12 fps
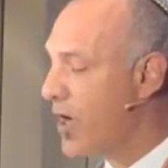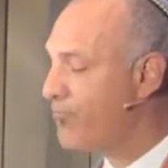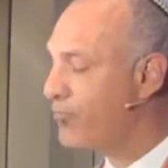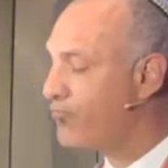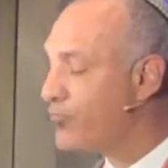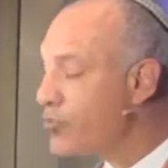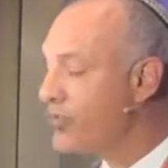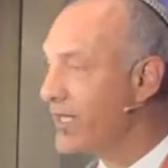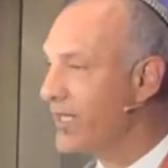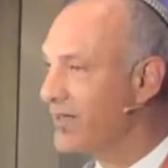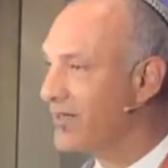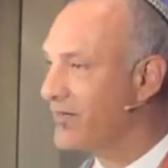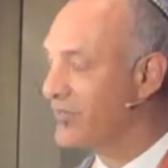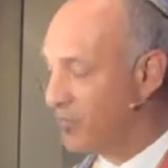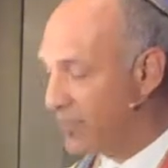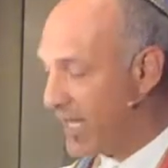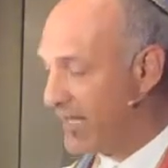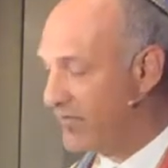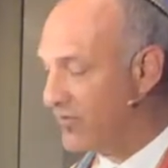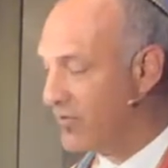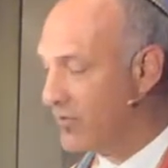uprooting the planted.